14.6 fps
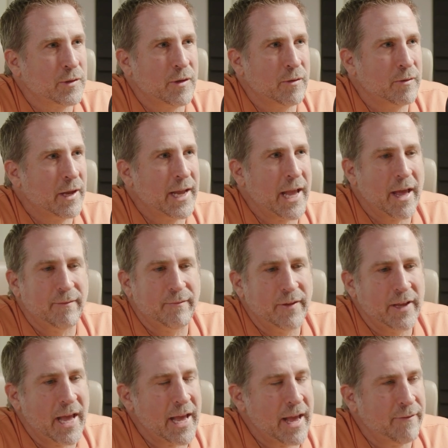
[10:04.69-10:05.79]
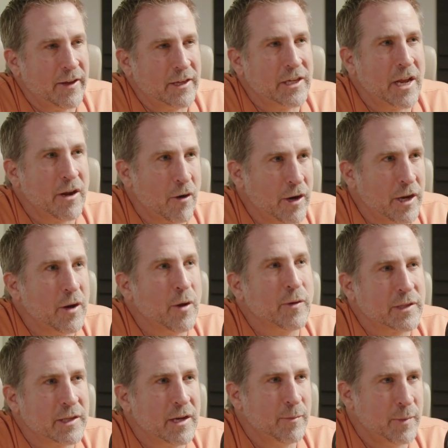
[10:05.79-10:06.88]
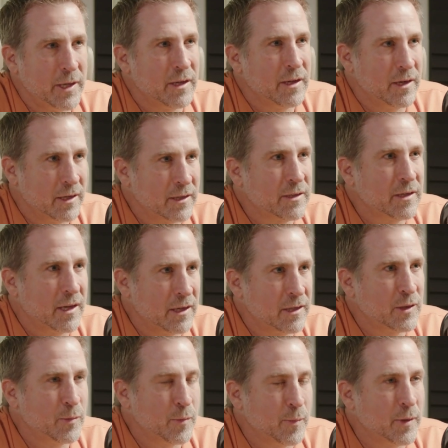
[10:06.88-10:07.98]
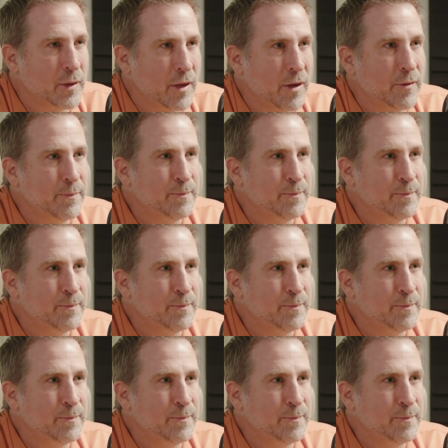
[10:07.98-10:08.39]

So again, VA, FHA, you already know it's going to be an assumable loan.